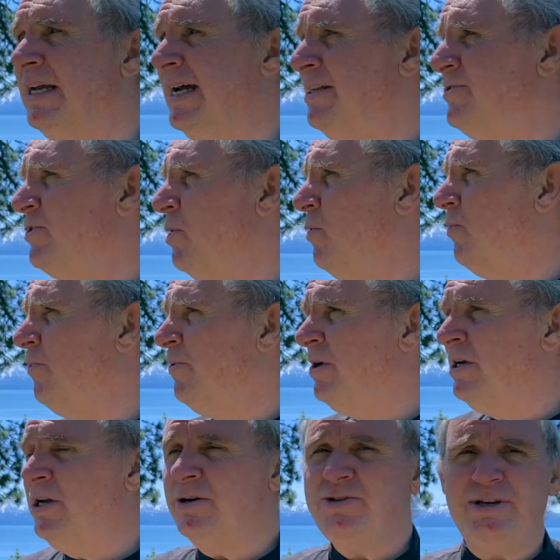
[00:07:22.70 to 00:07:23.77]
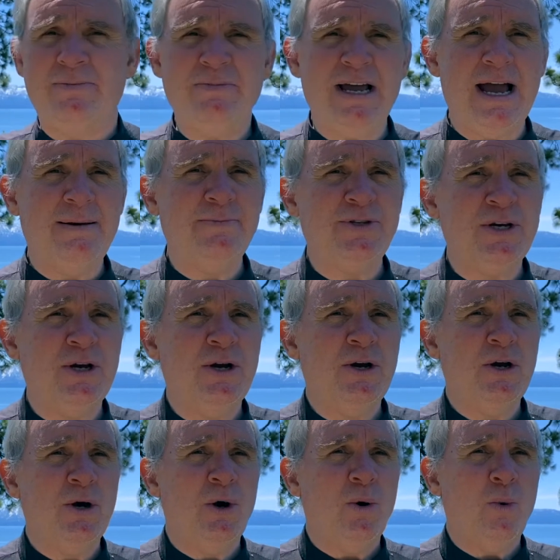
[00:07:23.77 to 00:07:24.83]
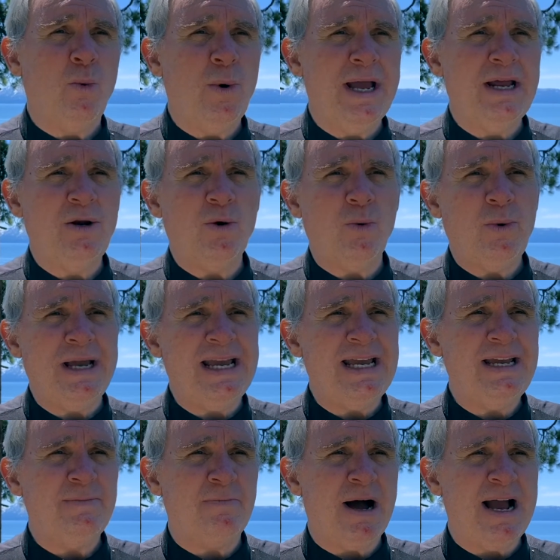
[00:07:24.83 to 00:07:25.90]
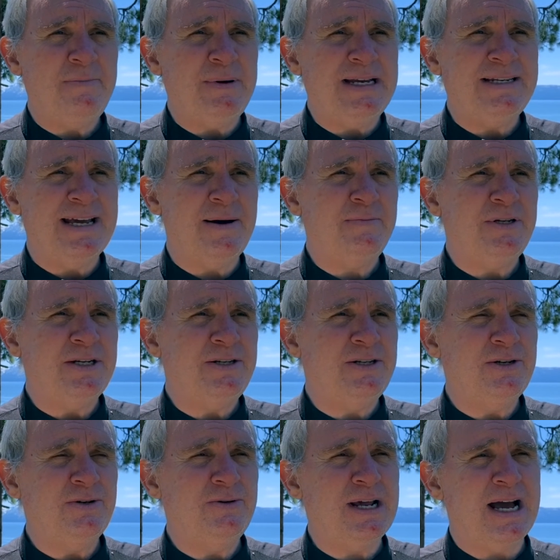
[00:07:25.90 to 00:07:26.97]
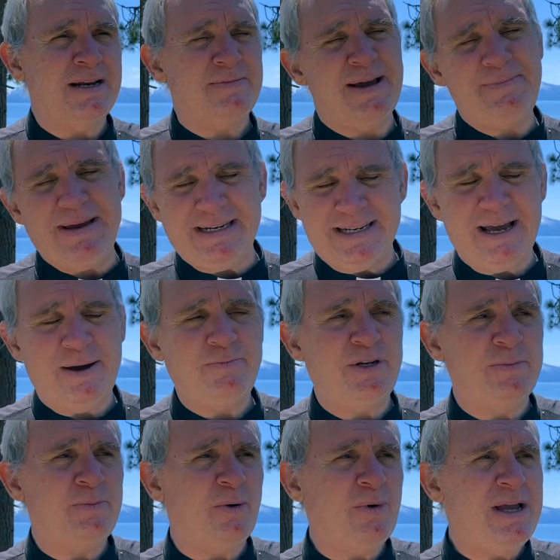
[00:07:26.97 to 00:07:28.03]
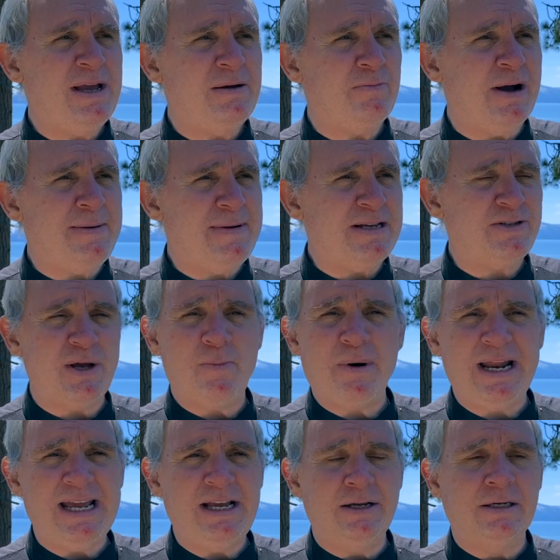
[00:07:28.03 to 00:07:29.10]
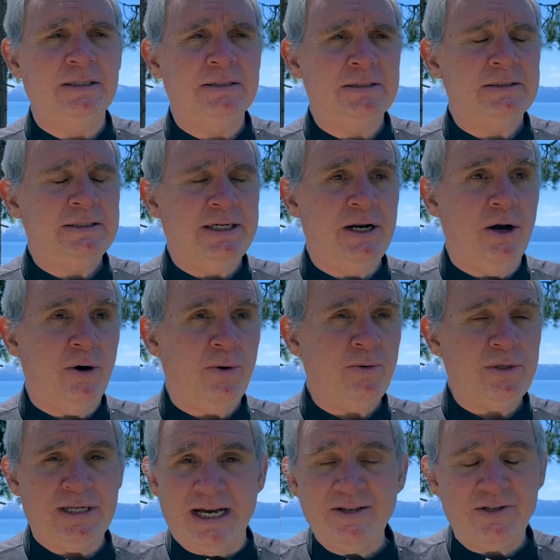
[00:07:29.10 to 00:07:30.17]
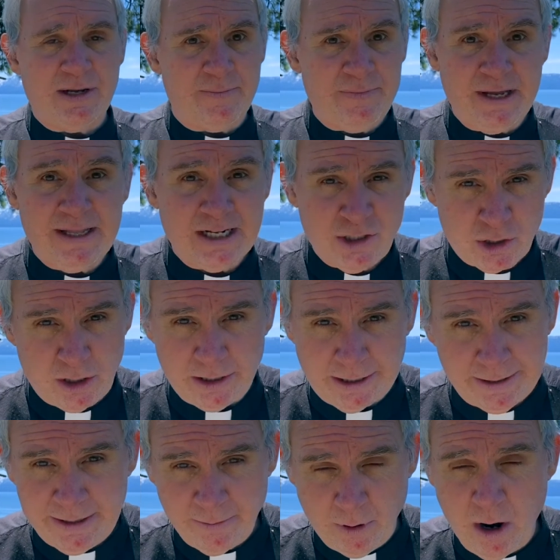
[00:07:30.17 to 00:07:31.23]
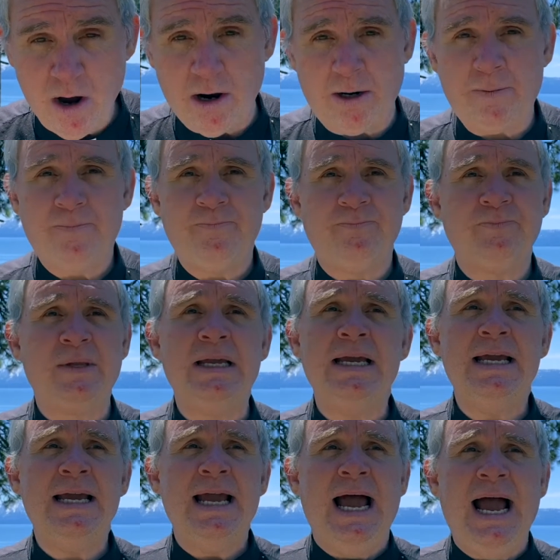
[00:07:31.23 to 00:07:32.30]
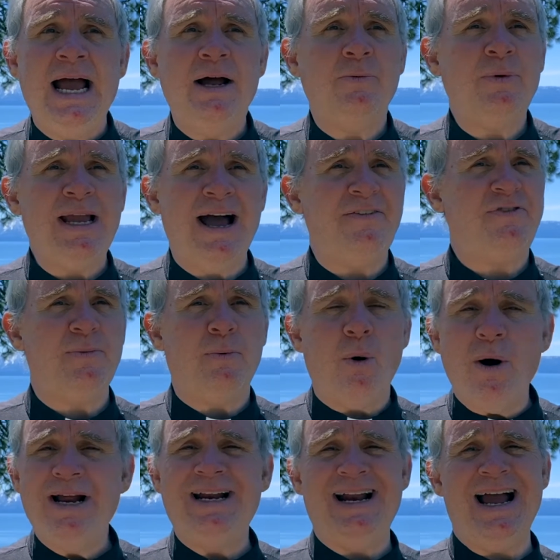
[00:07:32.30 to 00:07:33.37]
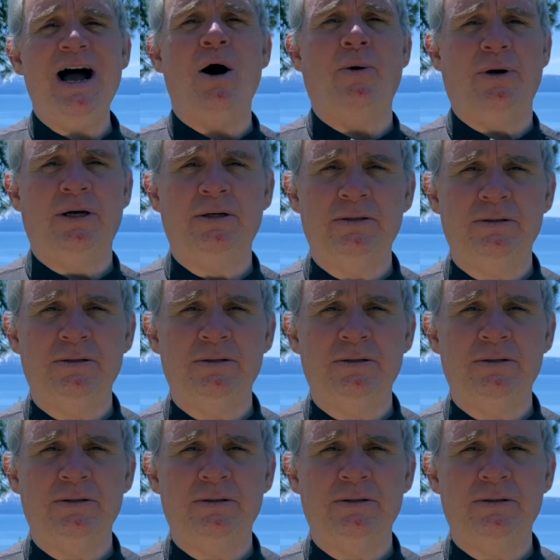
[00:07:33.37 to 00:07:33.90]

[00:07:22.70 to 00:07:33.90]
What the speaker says: And so, you know, sometimes when we might be tempted to, not maybe tempted, but maybe somebody, you know, does something that's clearly wrong, and we have to point it out,